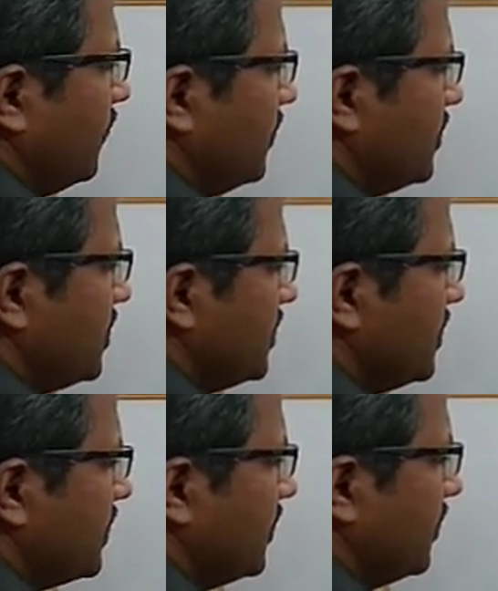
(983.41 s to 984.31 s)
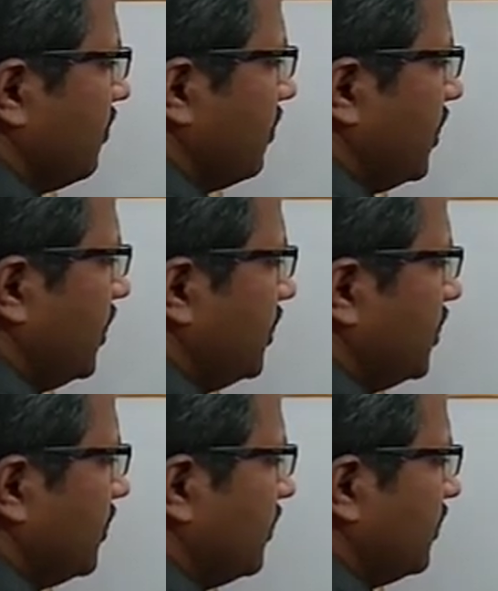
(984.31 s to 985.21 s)
which is the part
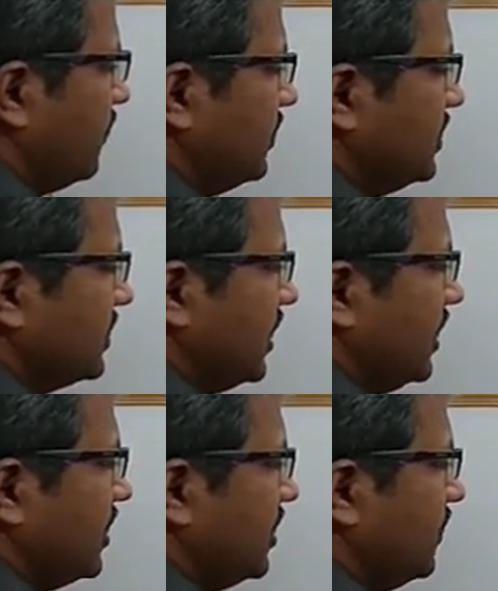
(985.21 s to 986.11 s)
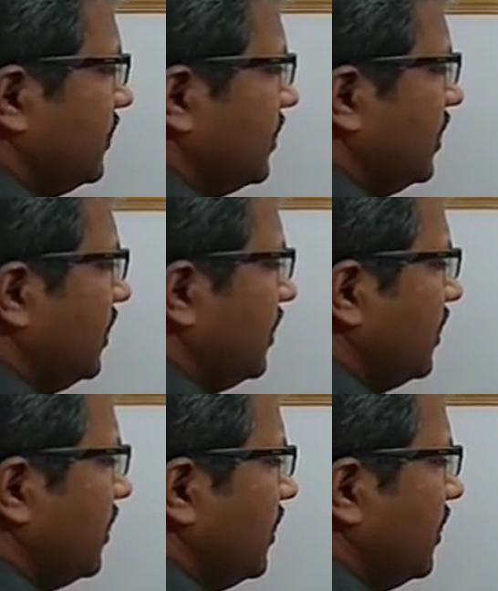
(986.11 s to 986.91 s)
of which is connected with the